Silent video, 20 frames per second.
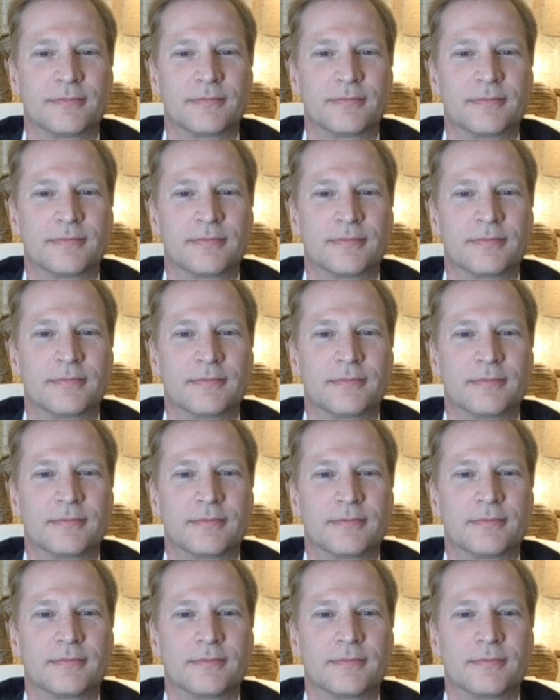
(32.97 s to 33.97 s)

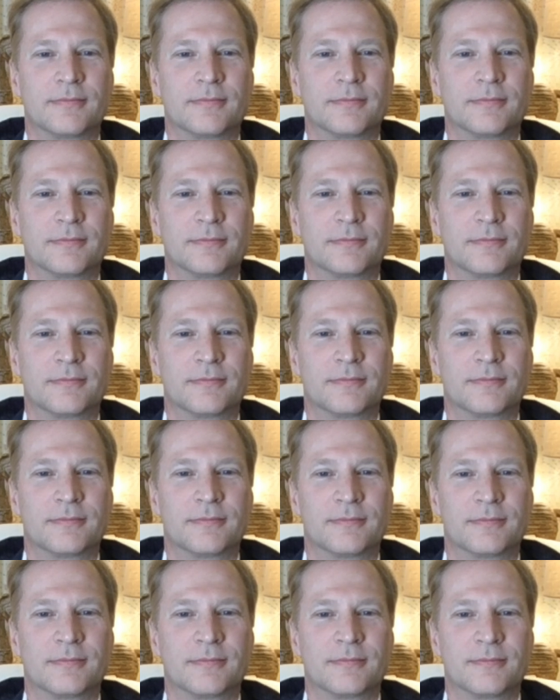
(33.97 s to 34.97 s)

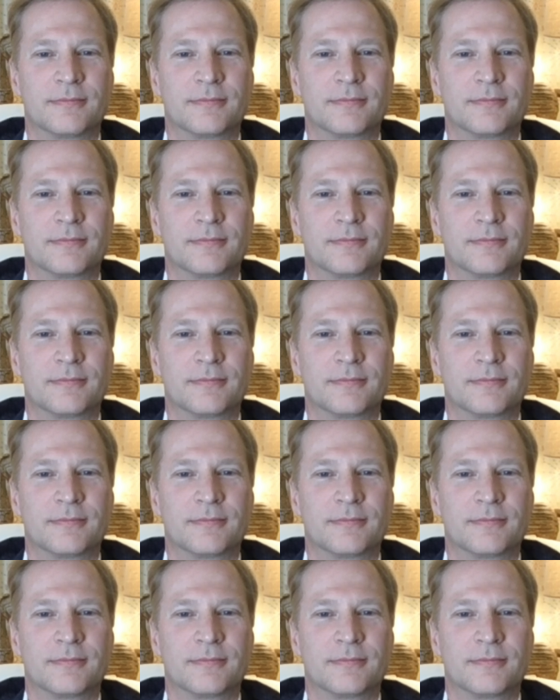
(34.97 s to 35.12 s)
(silent)